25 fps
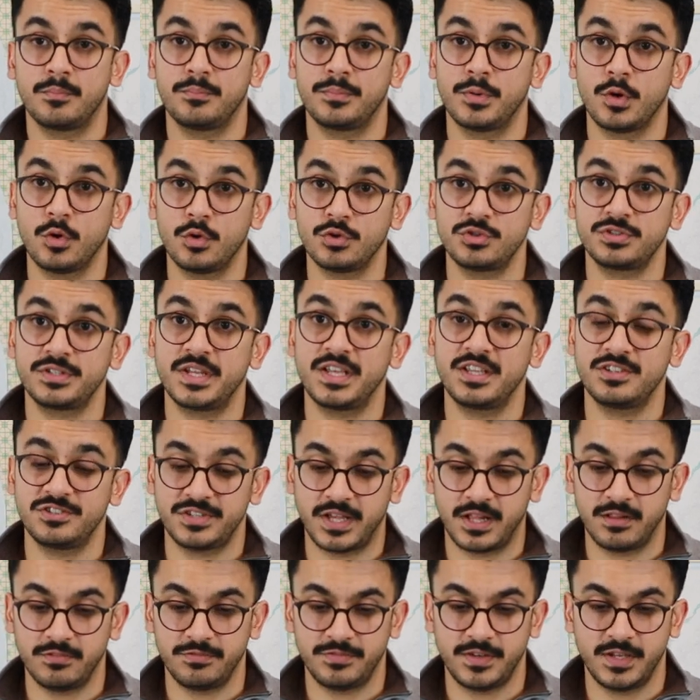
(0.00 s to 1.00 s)
posting
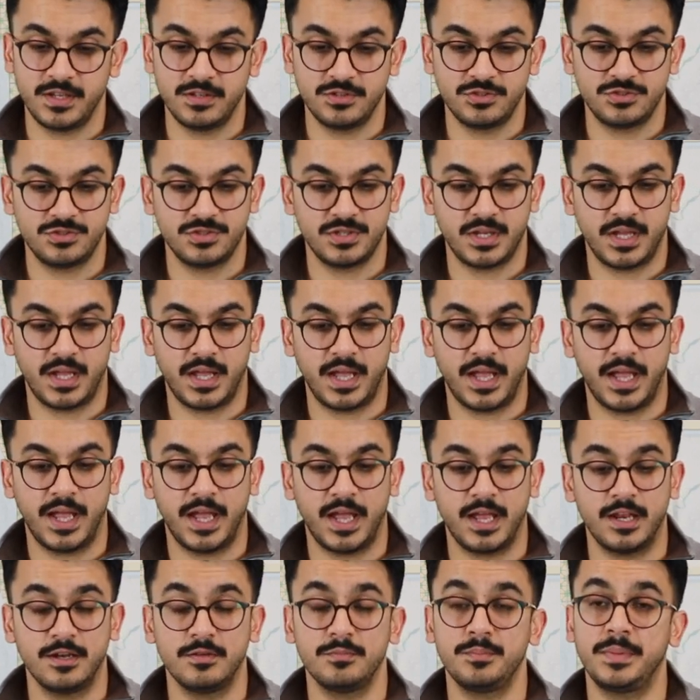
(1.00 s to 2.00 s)
selfies
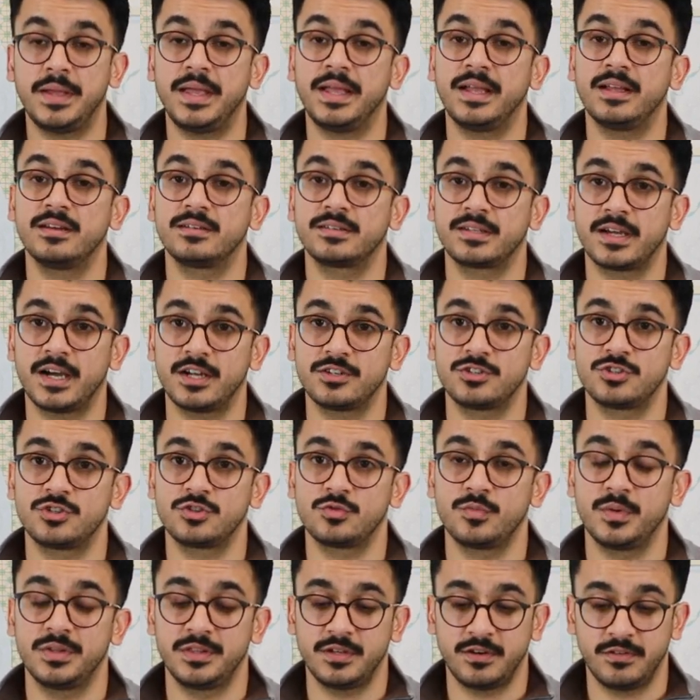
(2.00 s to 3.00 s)
and being in
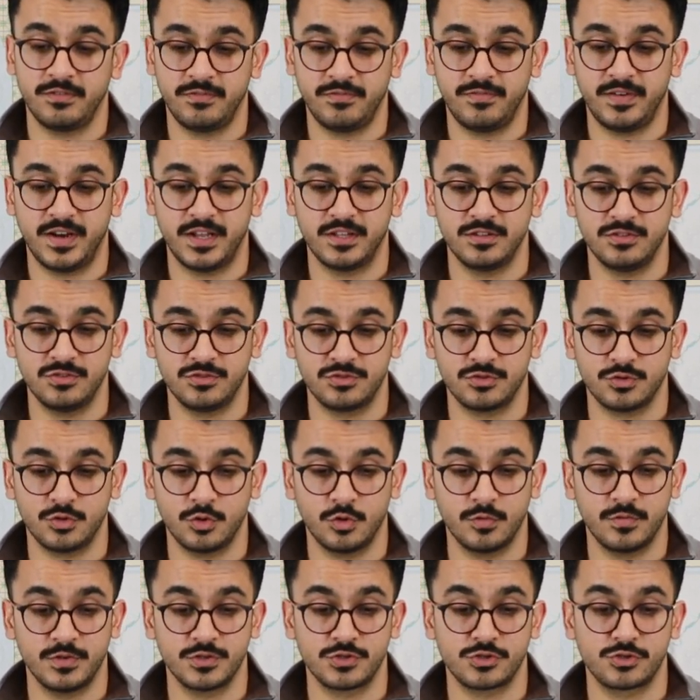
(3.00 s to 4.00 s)
touch with her friends
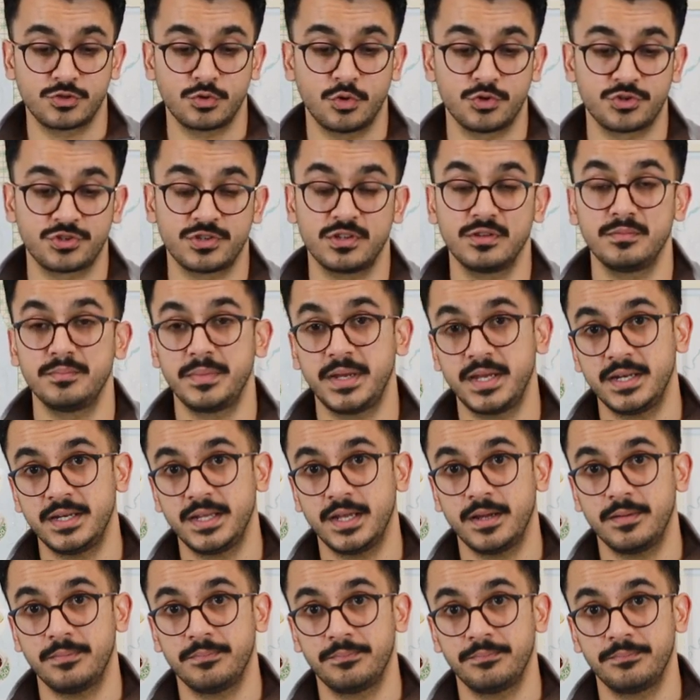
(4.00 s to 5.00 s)
over social
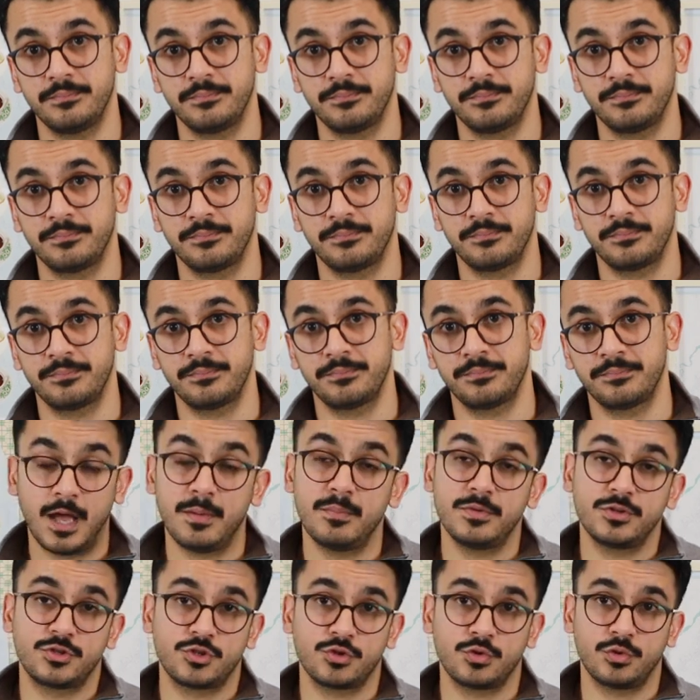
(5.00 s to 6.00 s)
media.
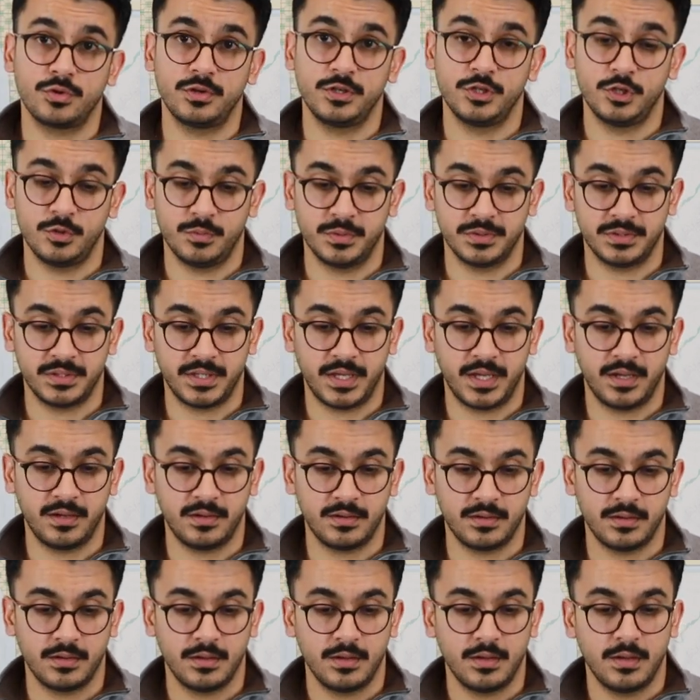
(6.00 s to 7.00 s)
Amateur, you would
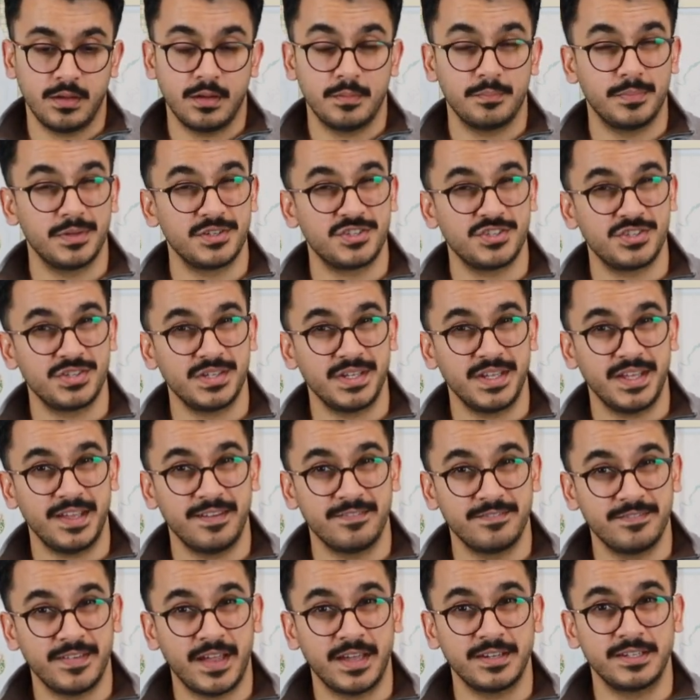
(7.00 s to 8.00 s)
think, but she
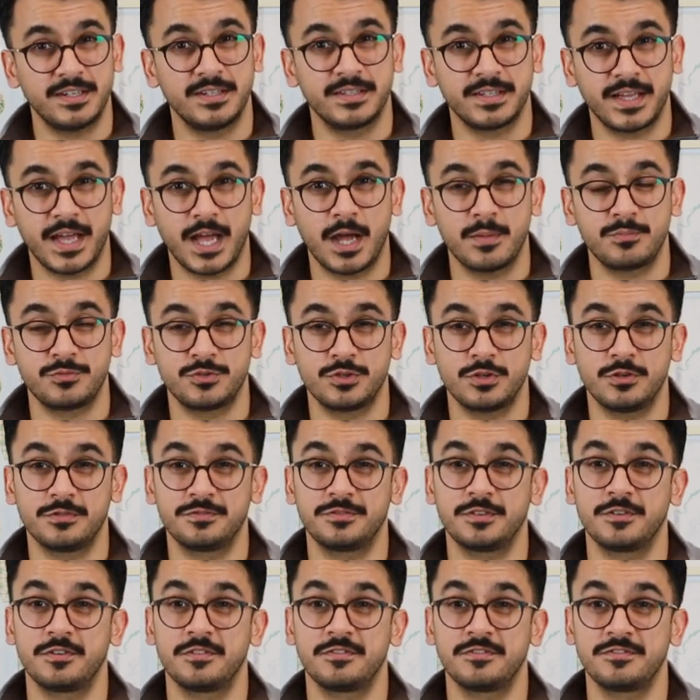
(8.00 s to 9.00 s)
evaded capture
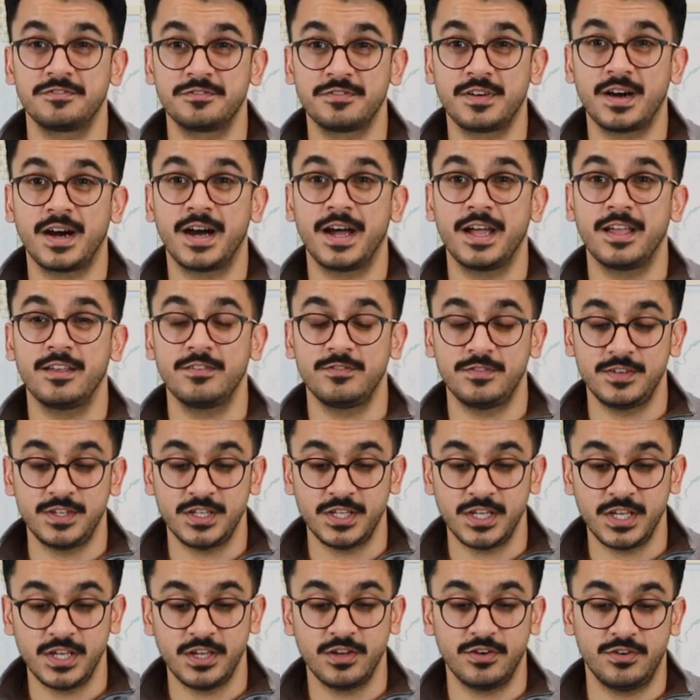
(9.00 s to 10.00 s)
for five
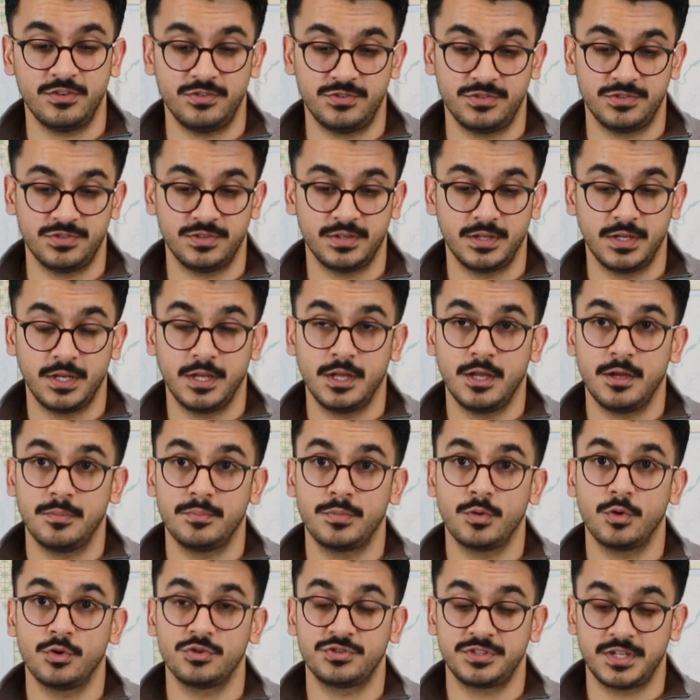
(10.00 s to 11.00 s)
years,
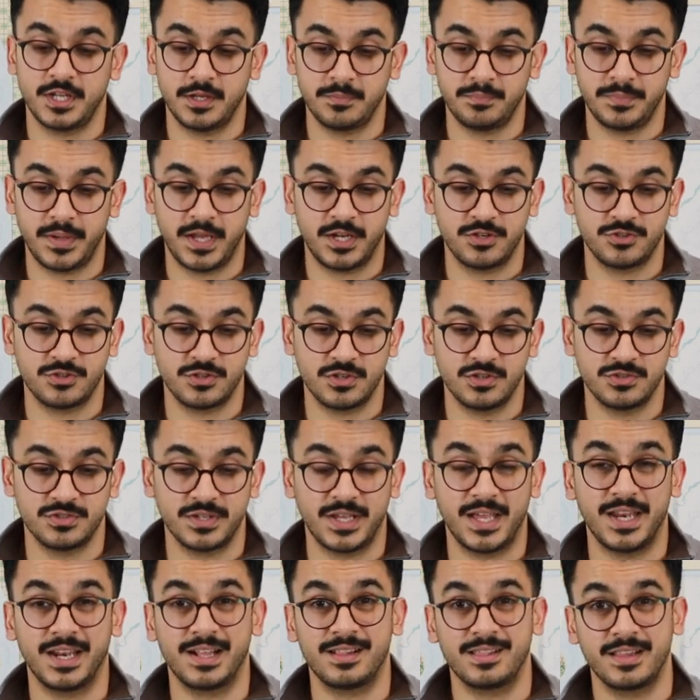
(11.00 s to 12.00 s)
posting pictures
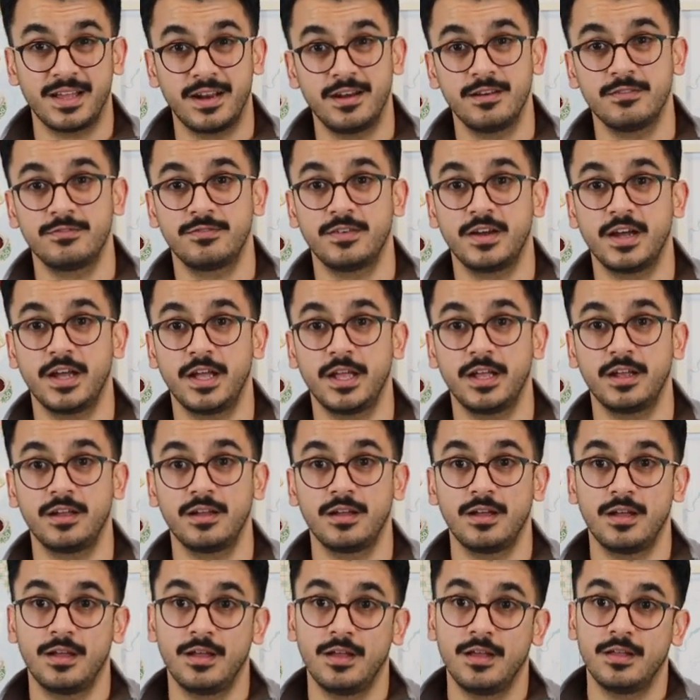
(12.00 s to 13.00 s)
and clarifying
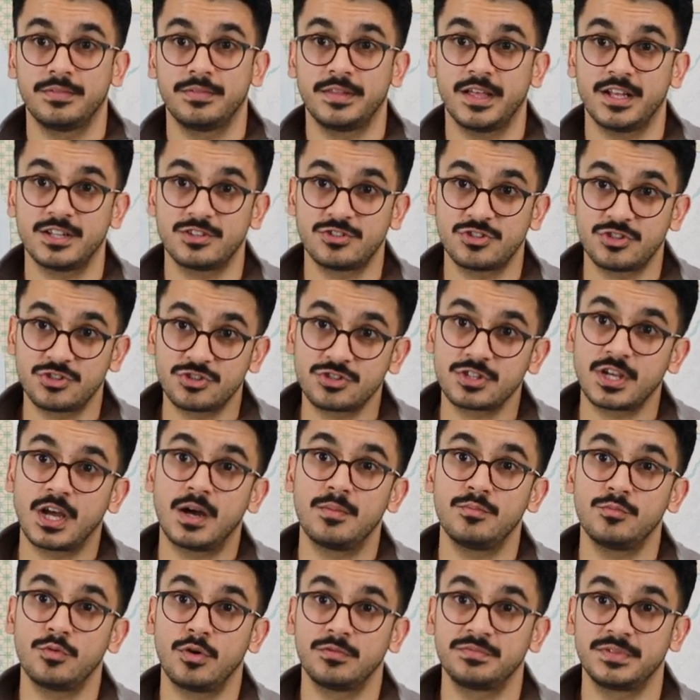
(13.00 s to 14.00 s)
that
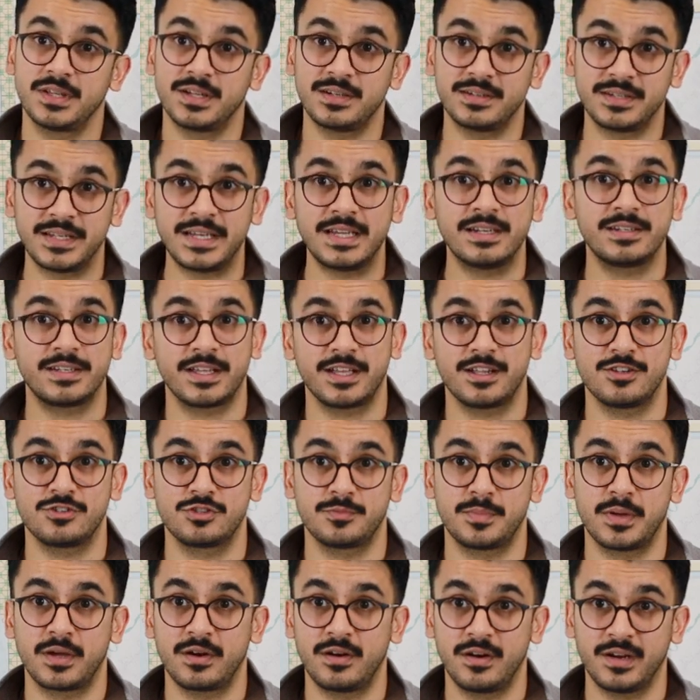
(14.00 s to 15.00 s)
some of the details
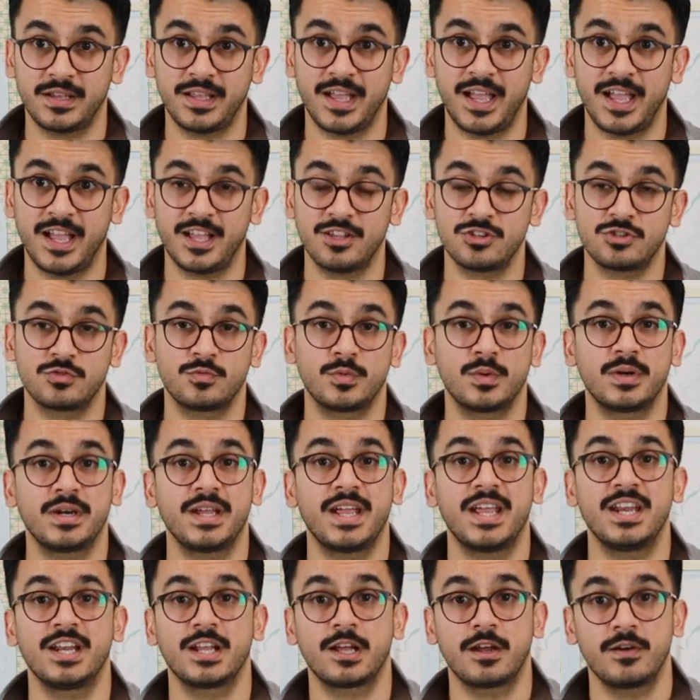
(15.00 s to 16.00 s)
about her case were
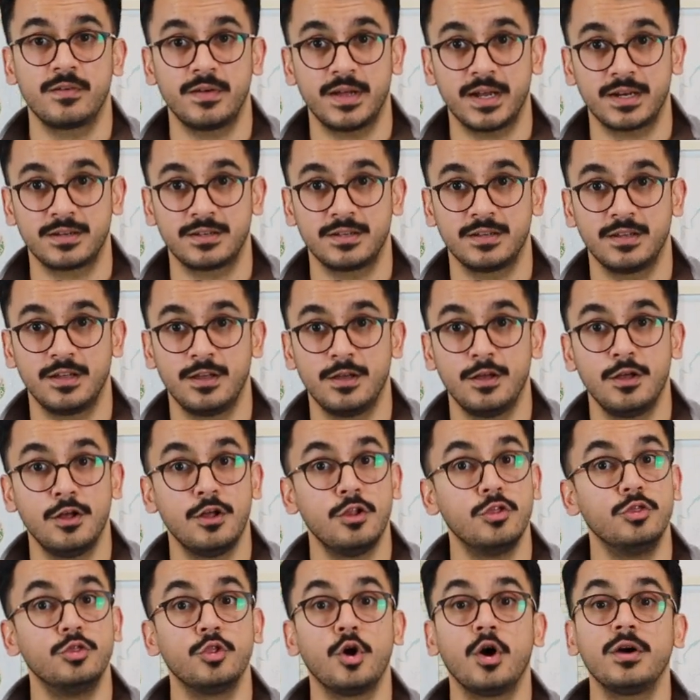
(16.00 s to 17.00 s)
incorrect.
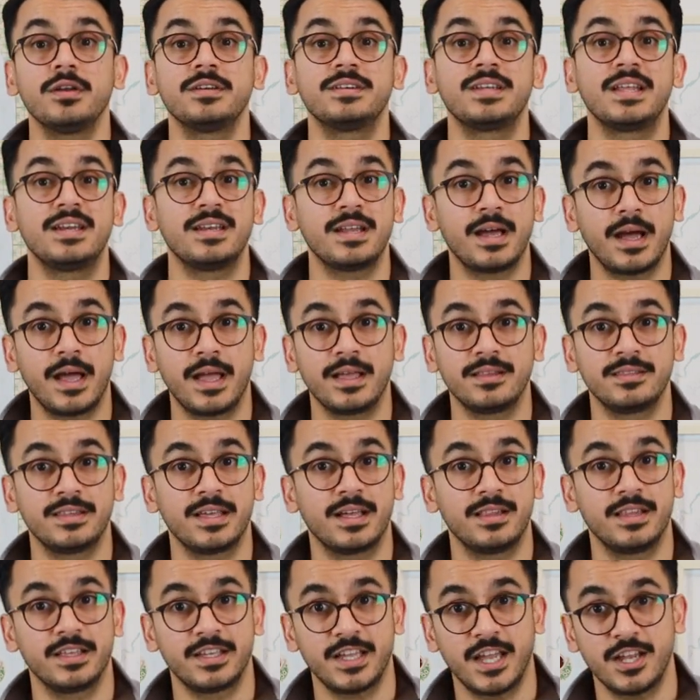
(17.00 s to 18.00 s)
Not denying the
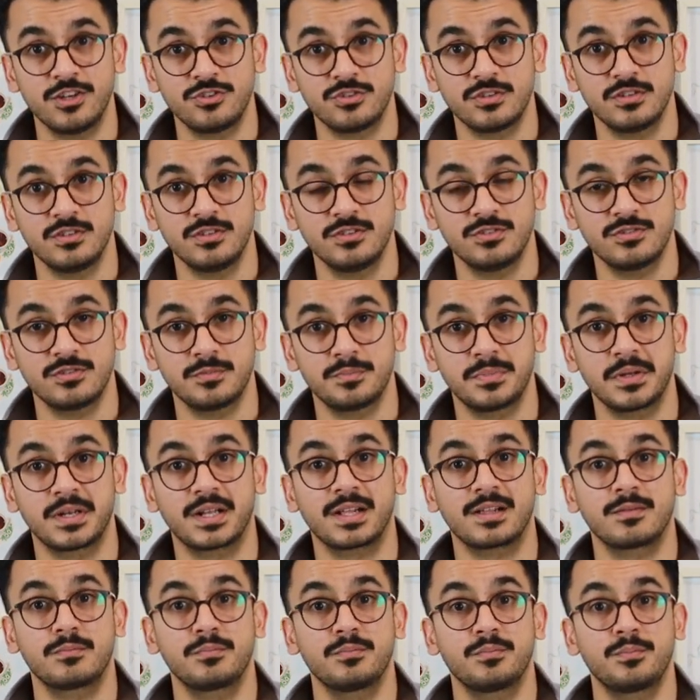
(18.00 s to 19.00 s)
allegations,
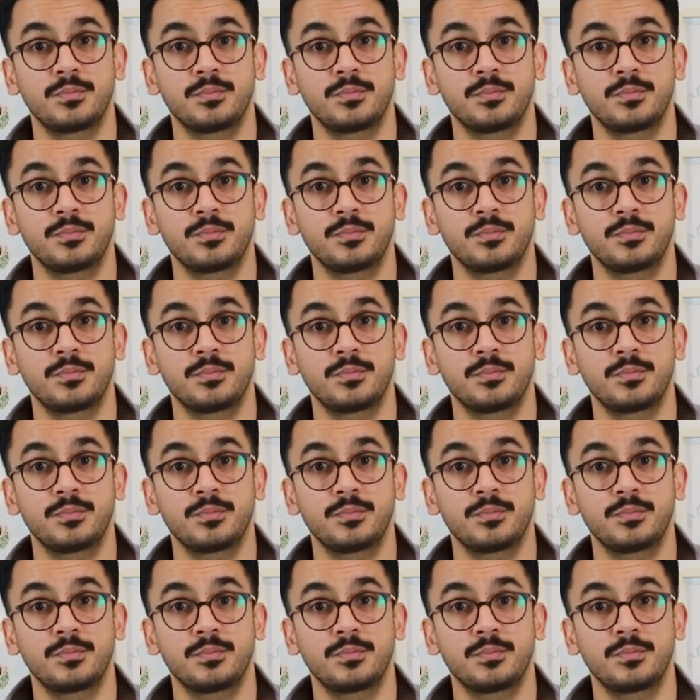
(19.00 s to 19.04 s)
but